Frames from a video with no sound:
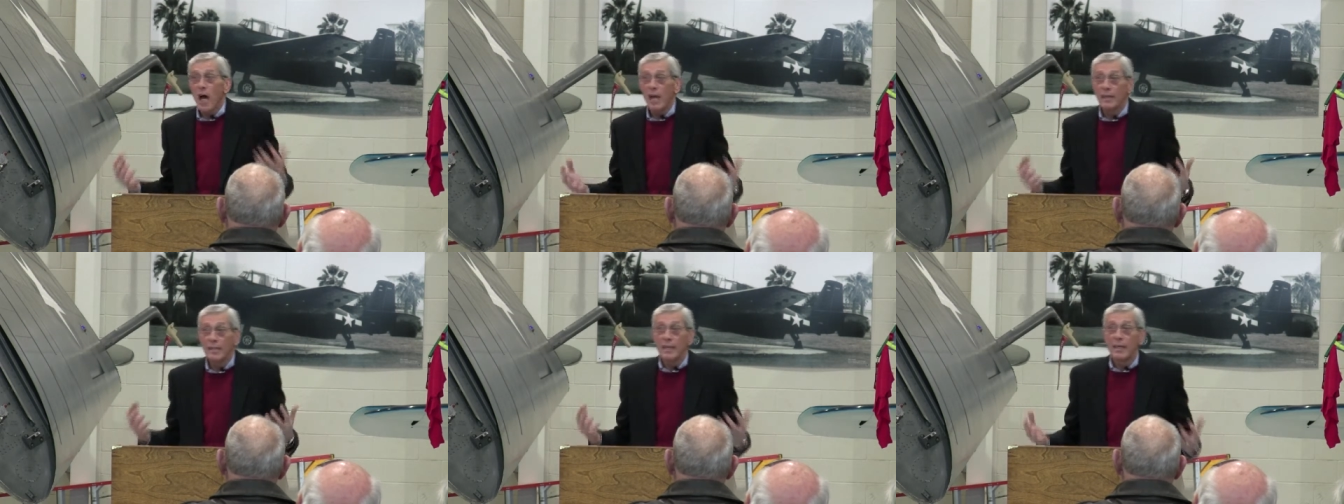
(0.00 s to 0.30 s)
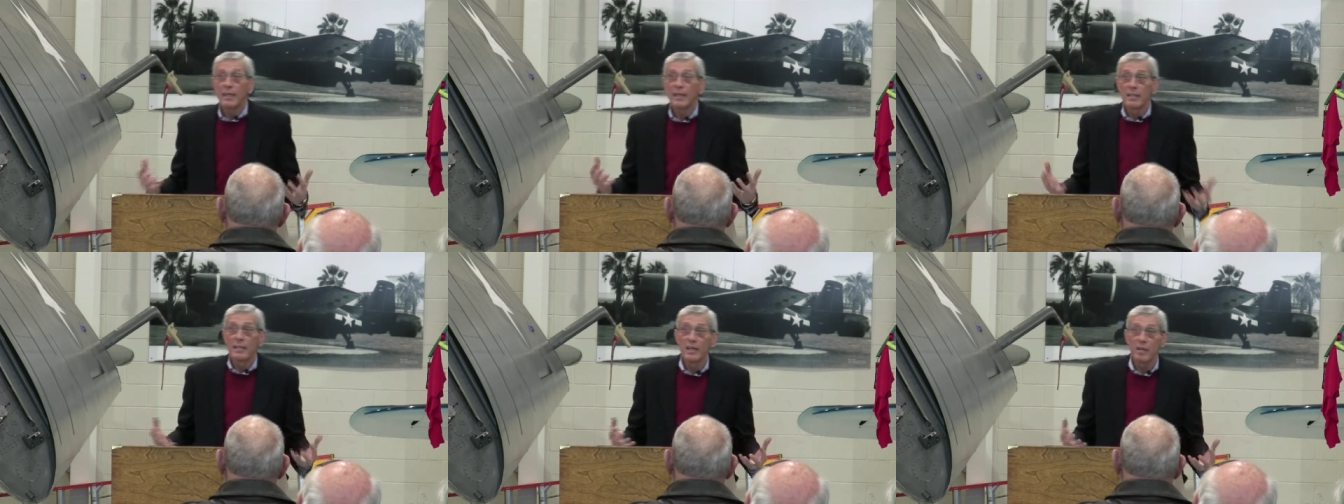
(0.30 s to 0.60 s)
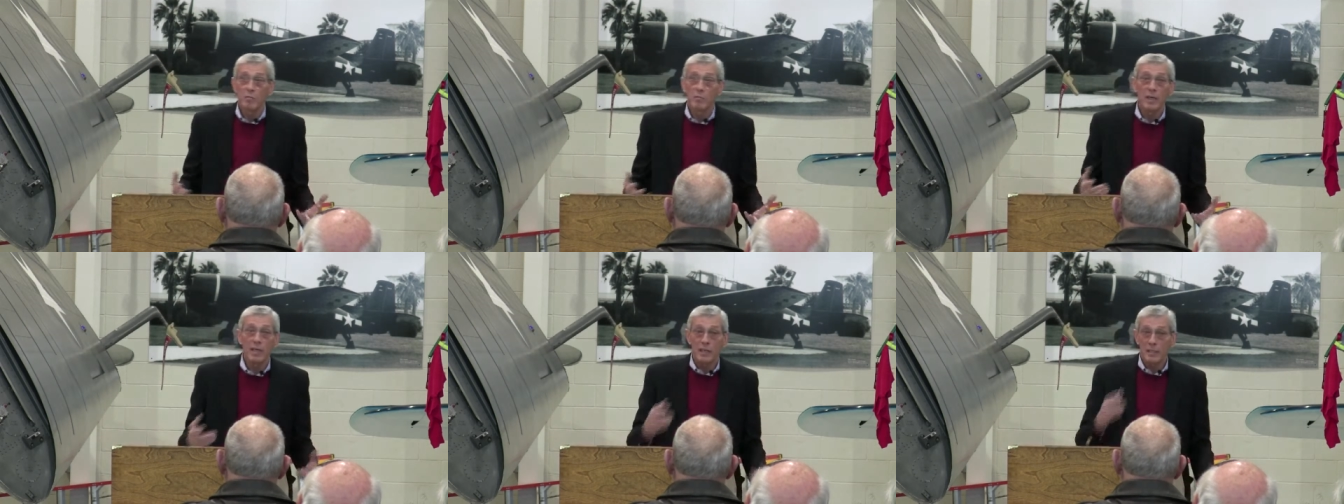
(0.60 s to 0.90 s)
thought he
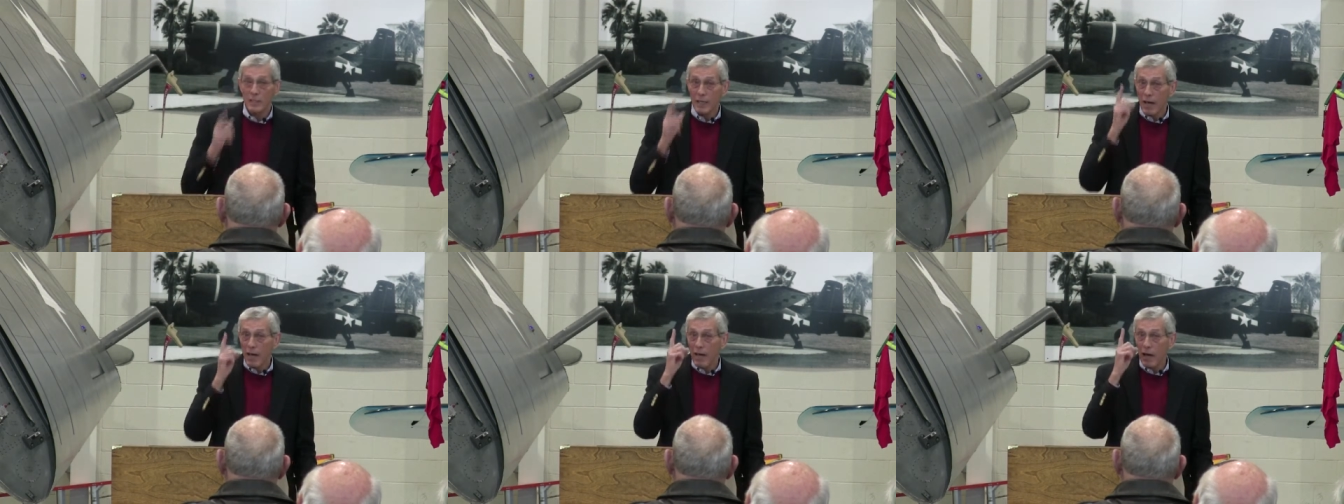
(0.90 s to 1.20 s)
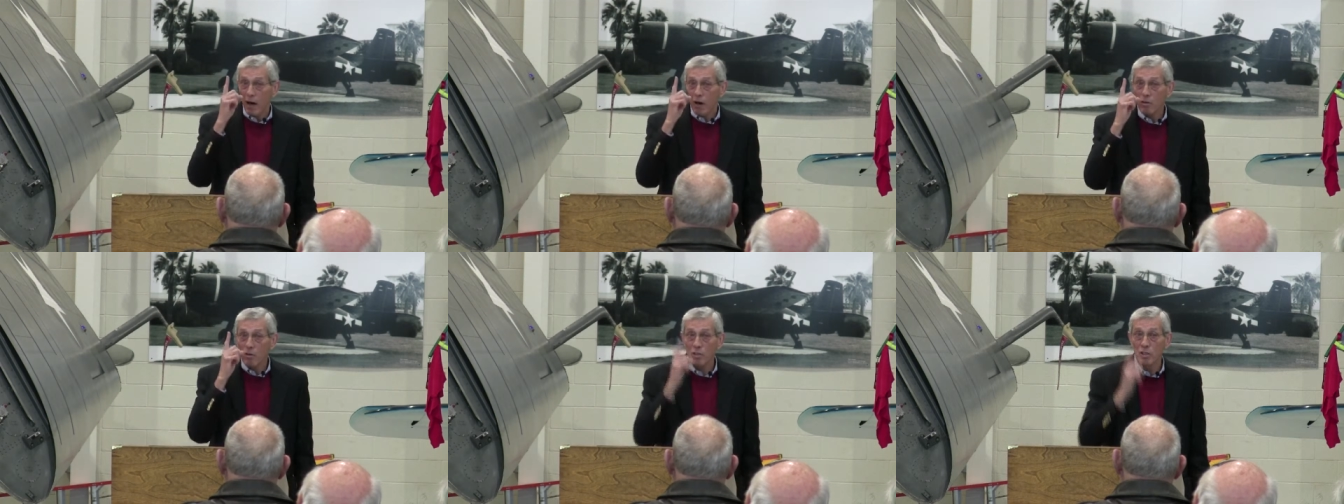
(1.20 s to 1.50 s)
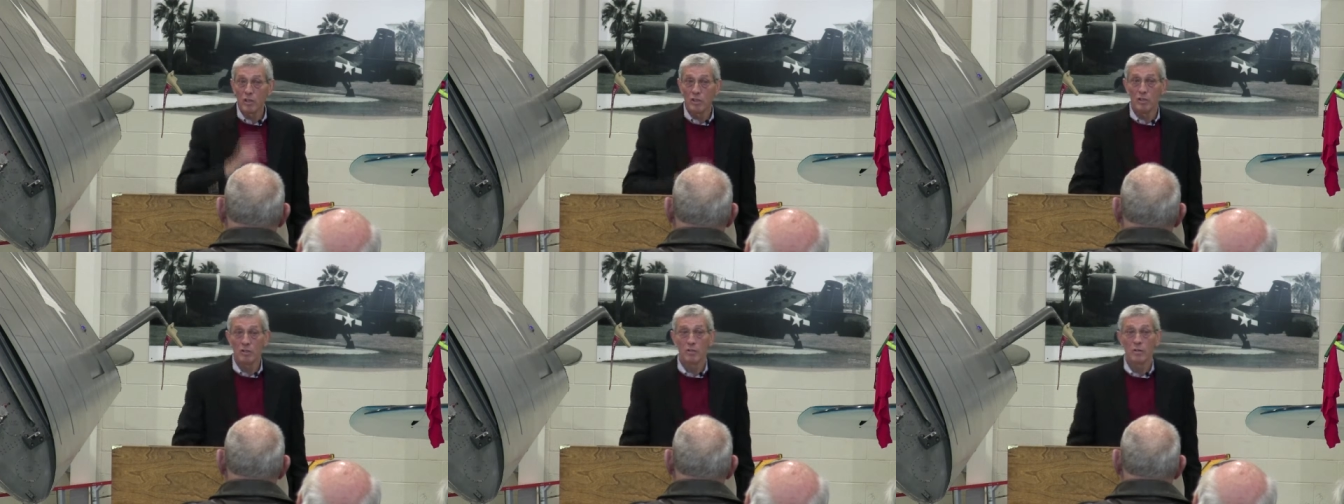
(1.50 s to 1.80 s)
could get Migs. I
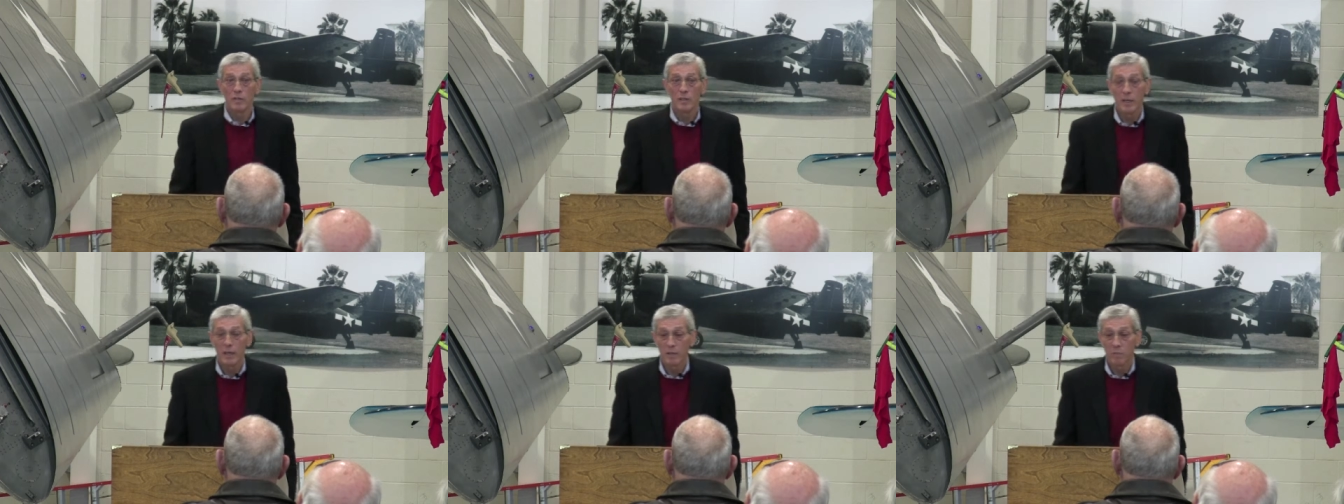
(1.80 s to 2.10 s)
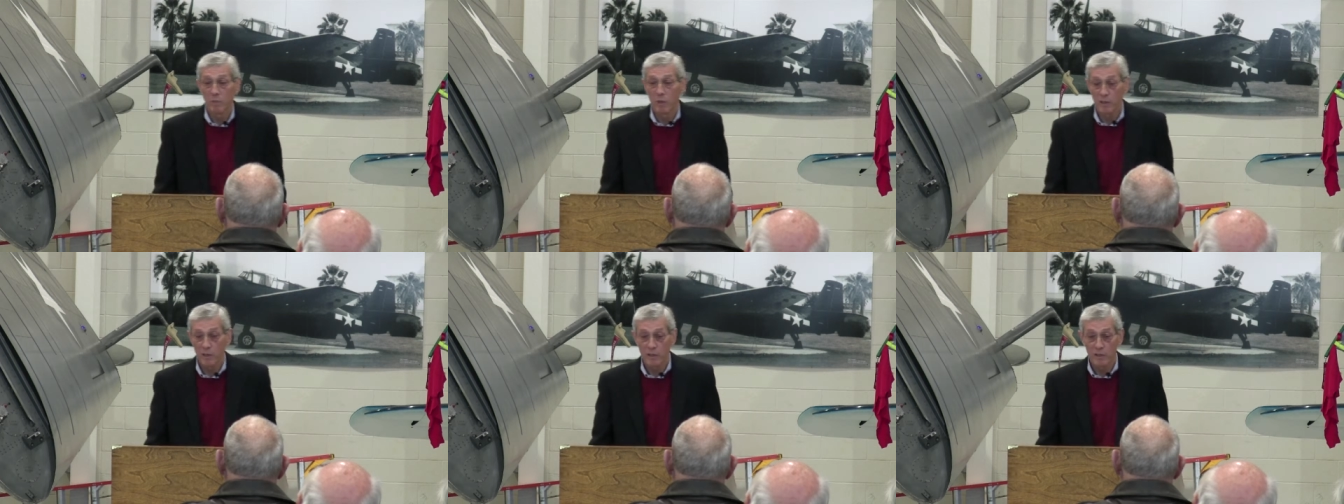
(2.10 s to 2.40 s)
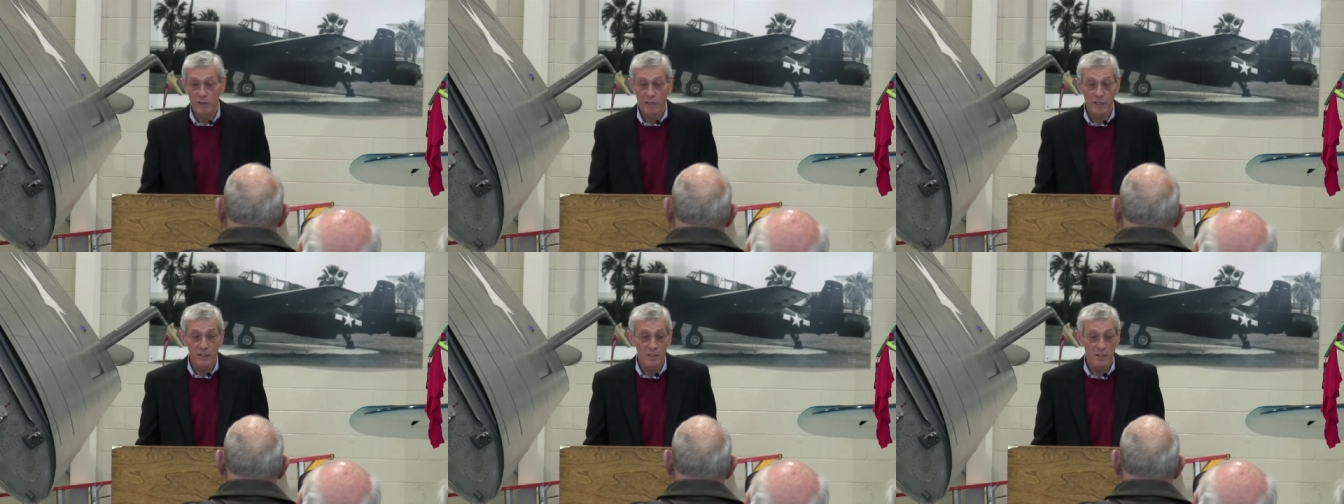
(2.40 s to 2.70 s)
also had one
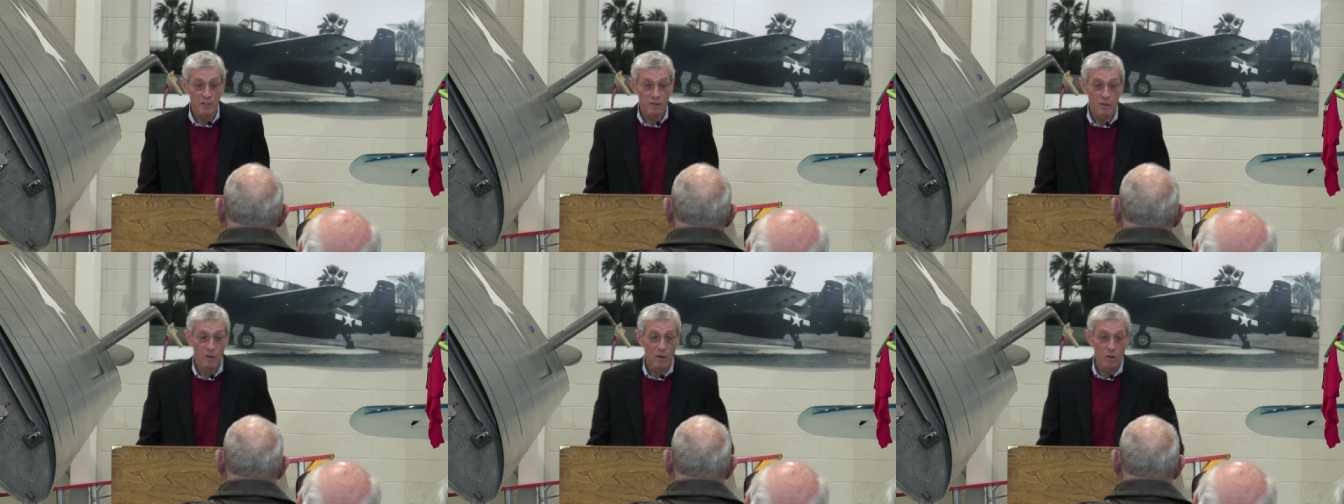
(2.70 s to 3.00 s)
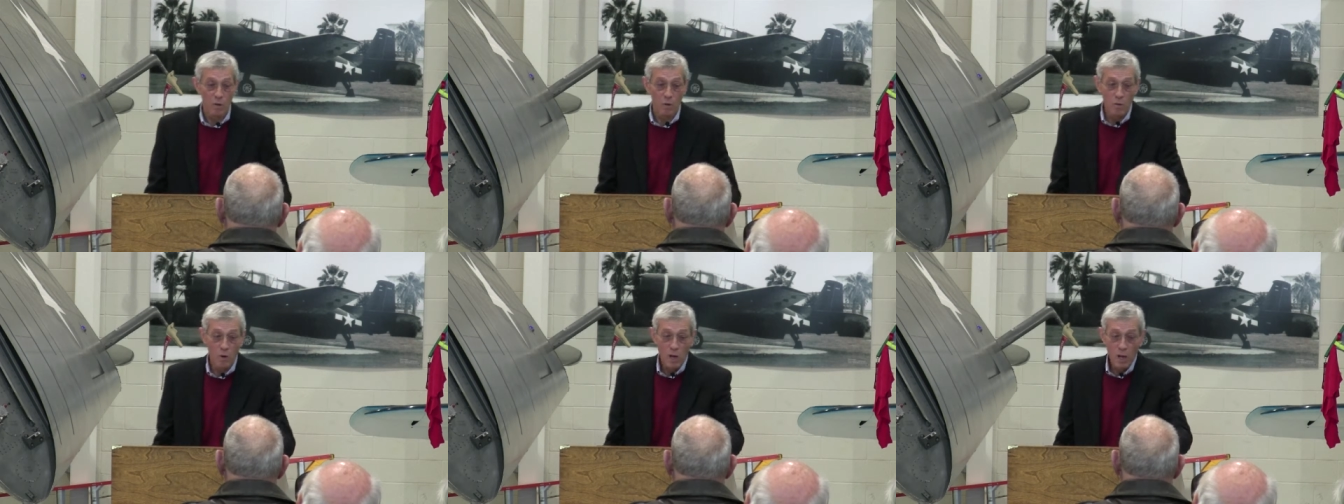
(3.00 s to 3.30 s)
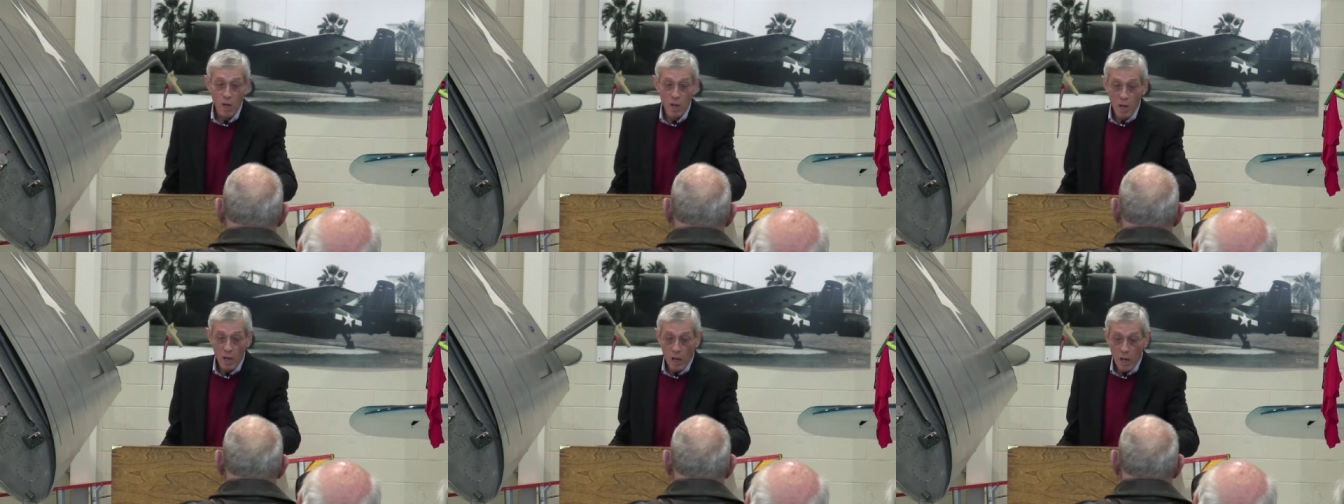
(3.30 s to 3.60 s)
other ace in the hole.